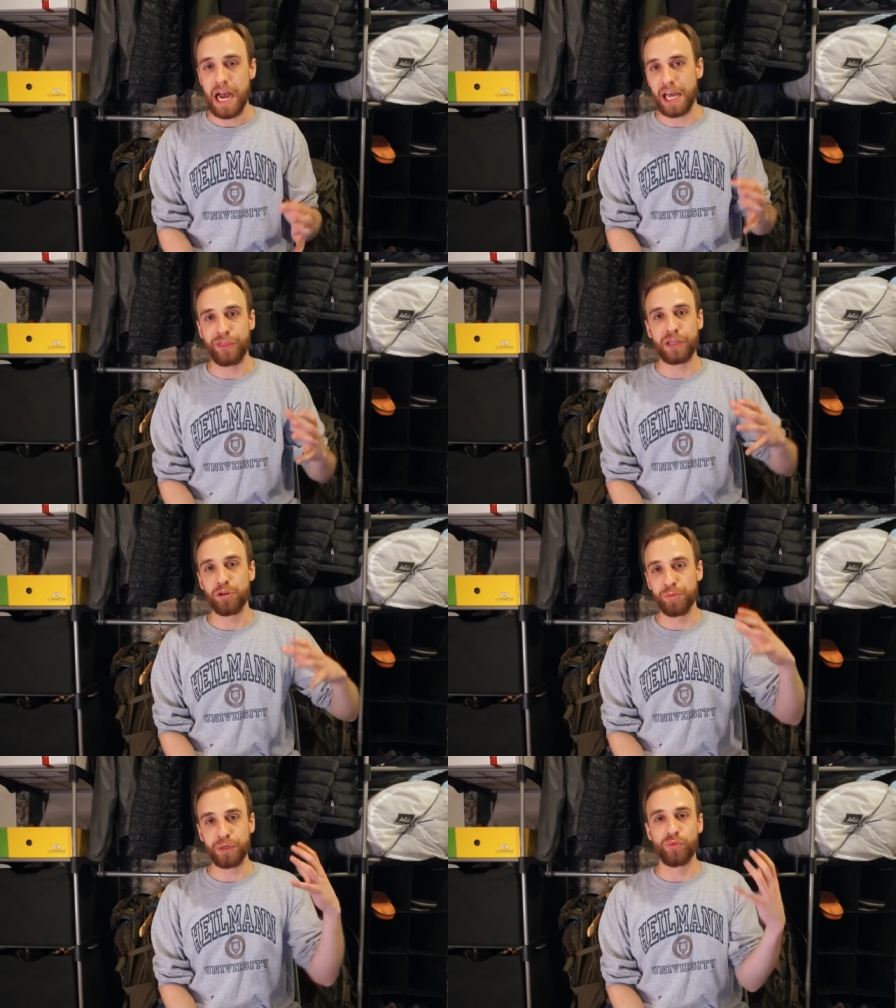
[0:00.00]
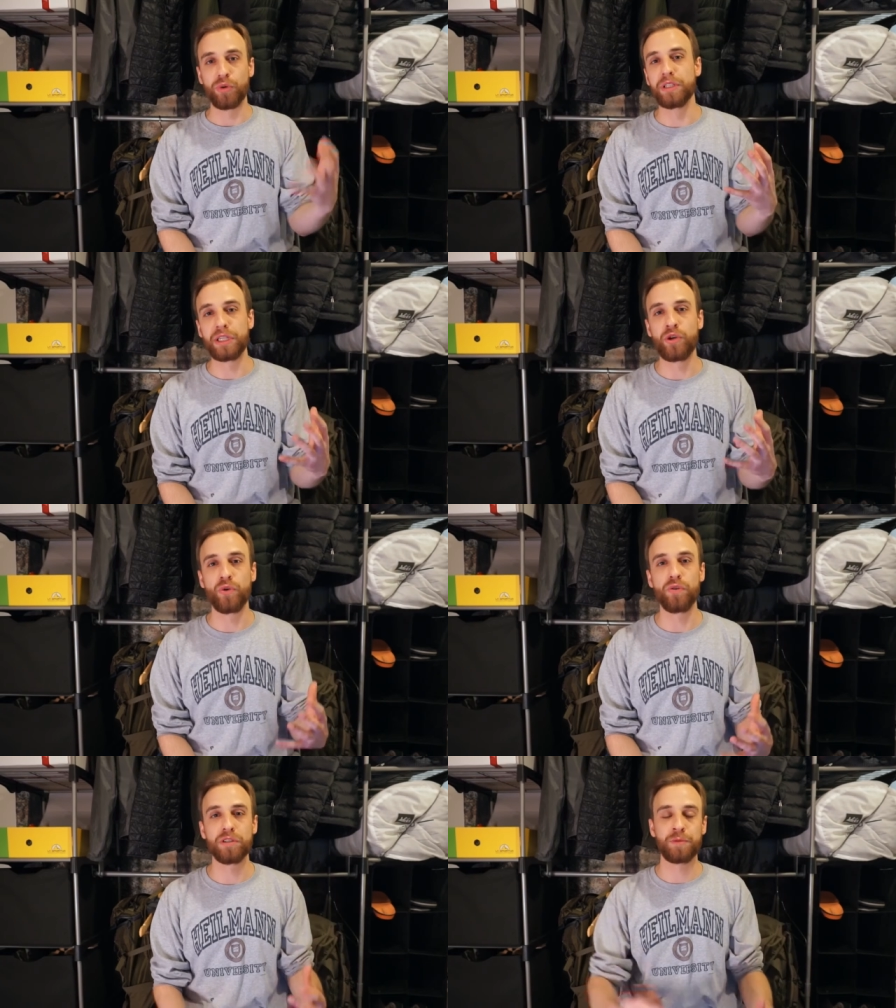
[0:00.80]
I think it would be really
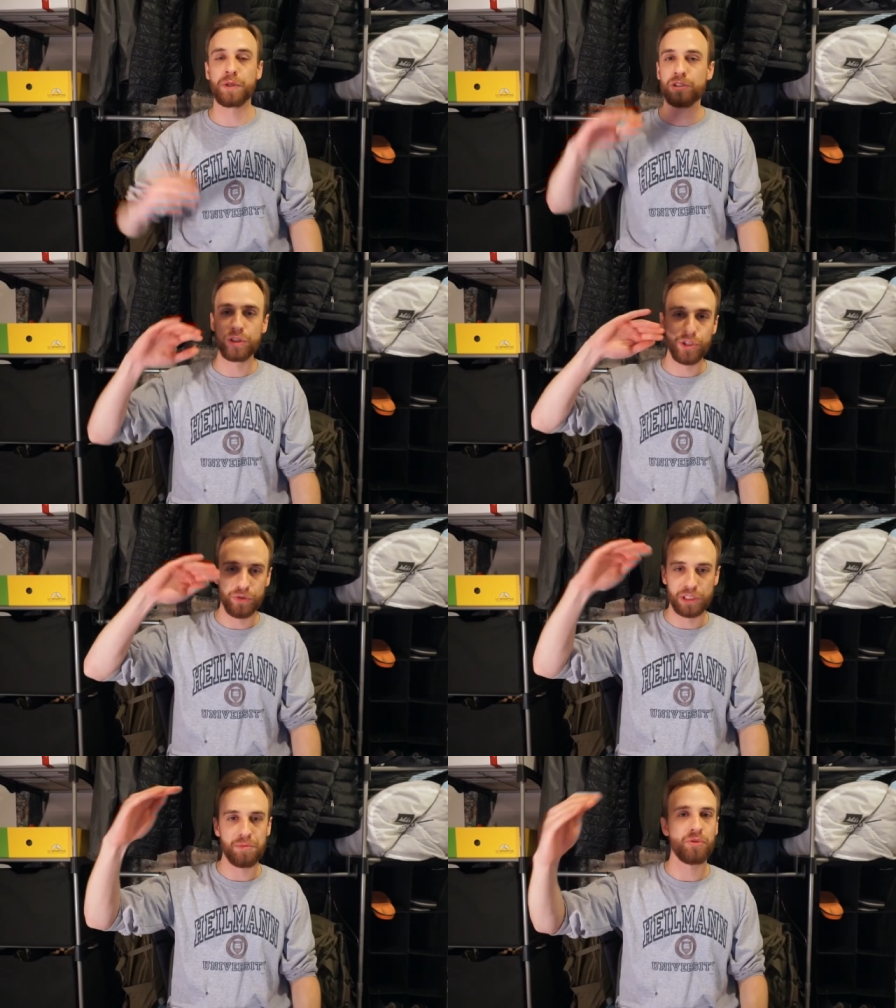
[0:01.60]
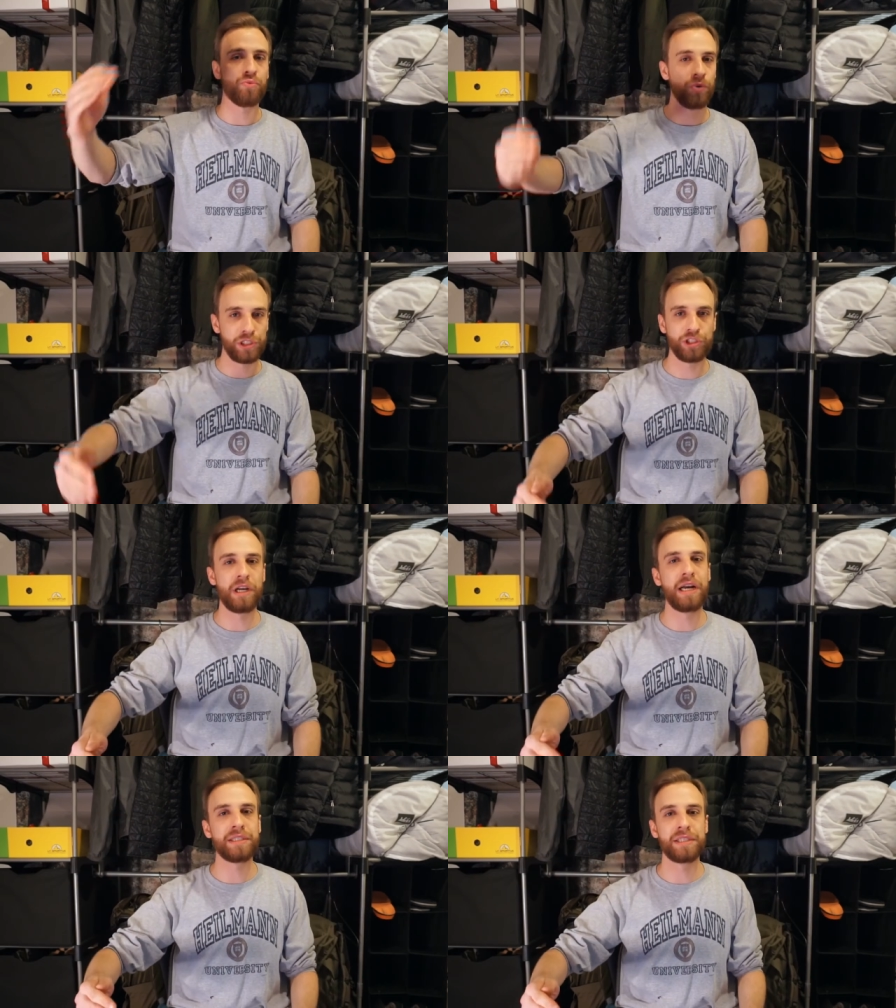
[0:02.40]
cool, especially doing some of the ridge
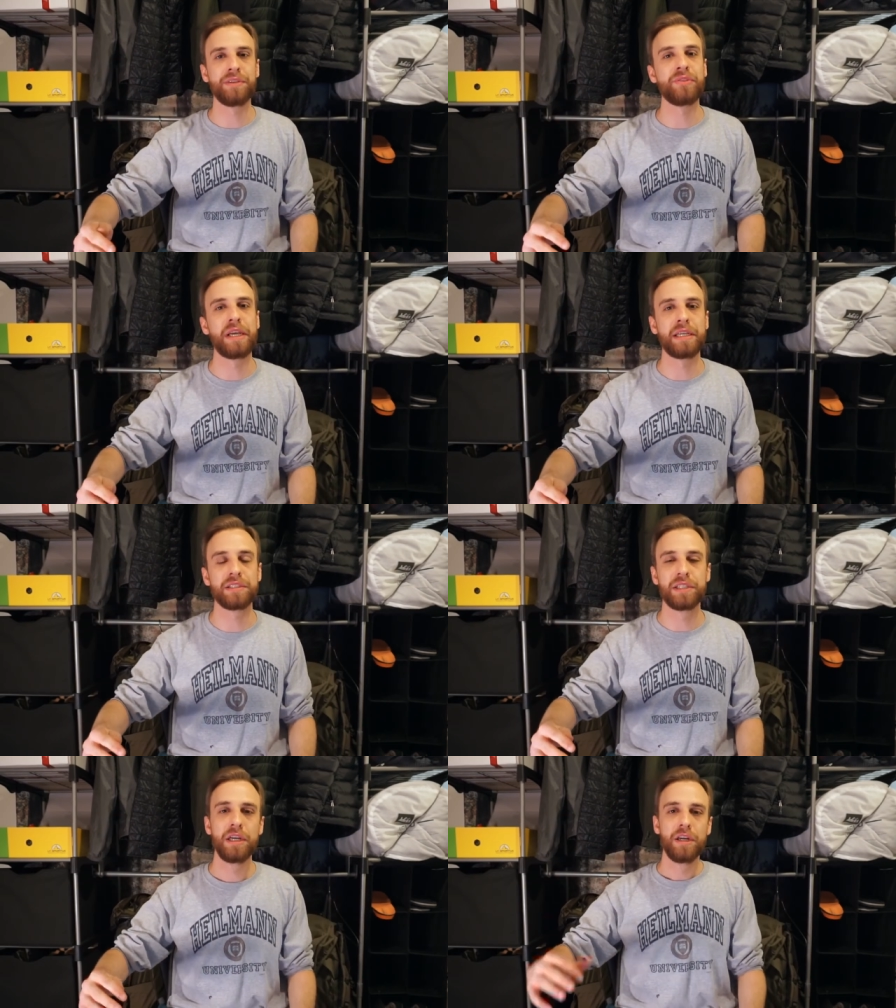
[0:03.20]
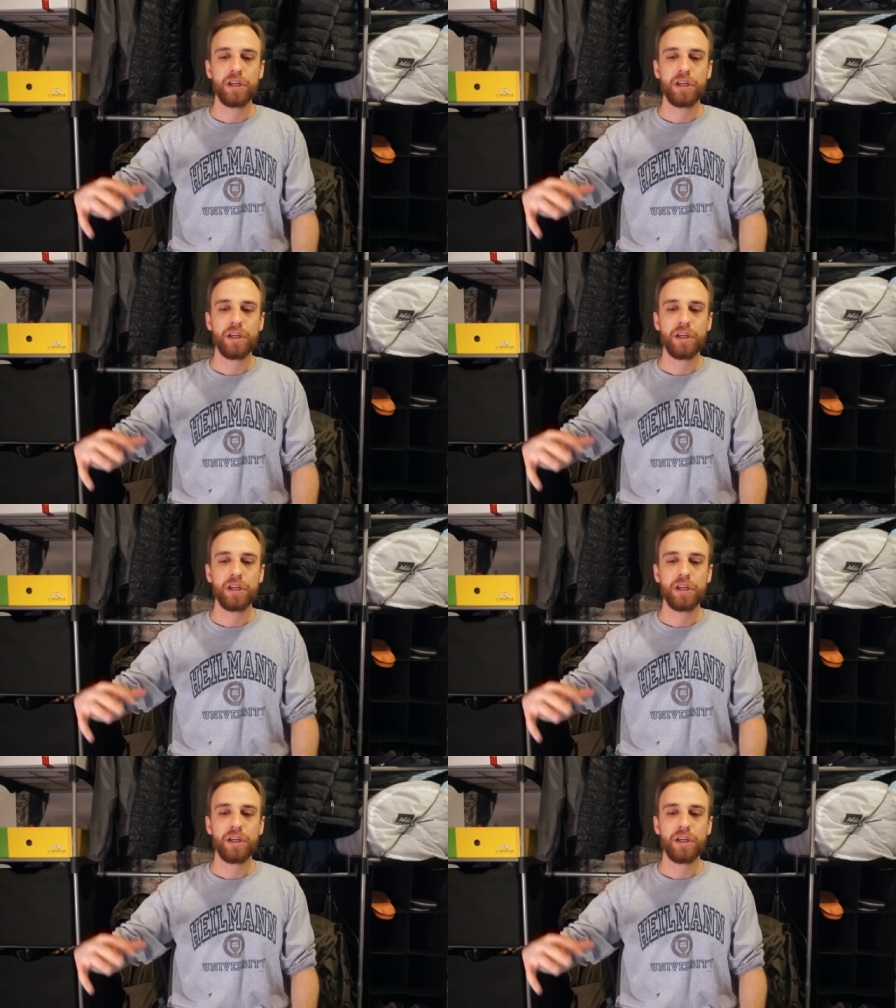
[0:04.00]
lines and things